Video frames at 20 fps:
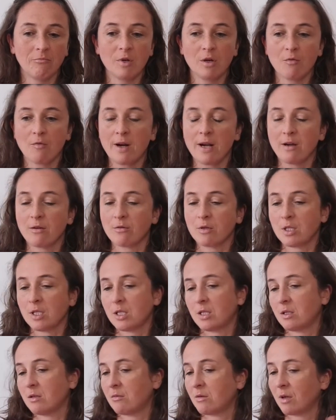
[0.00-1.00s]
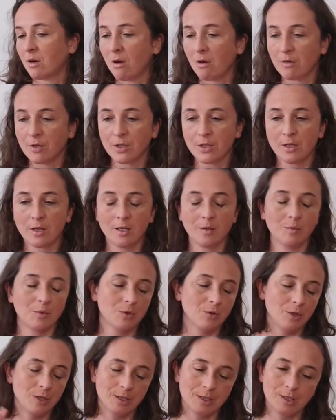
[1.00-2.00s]
around the current times
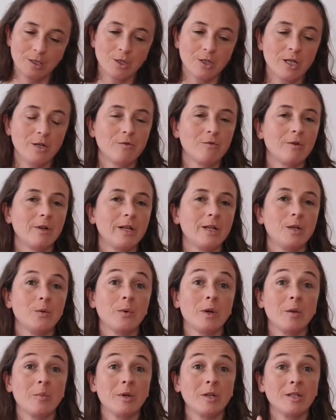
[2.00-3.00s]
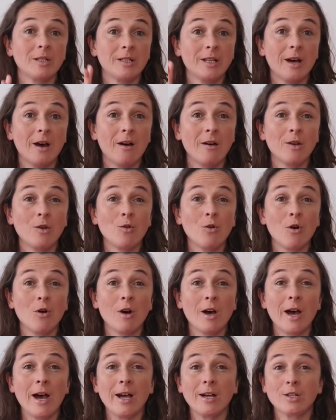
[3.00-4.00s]
or just in general anyway, but that are not
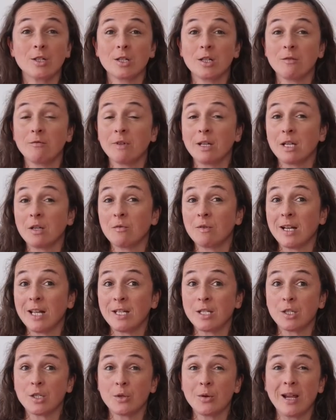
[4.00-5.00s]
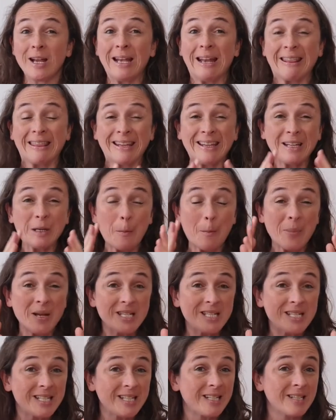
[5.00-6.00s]
actually really related to anything in
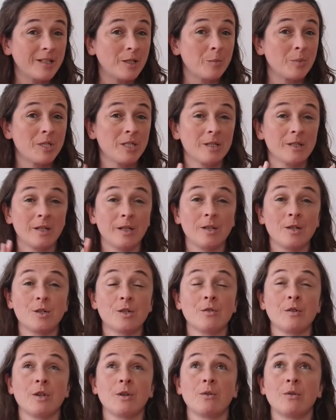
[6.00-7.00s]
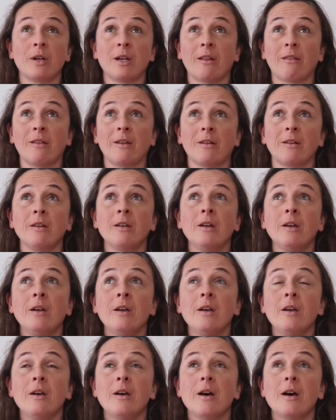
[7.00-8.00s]
particular injury or anything
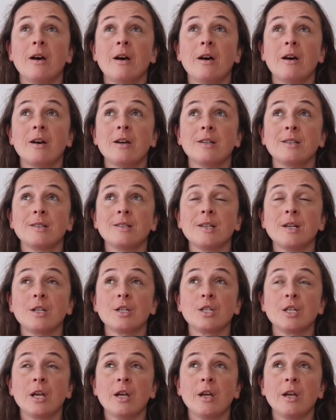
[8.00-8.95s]
such,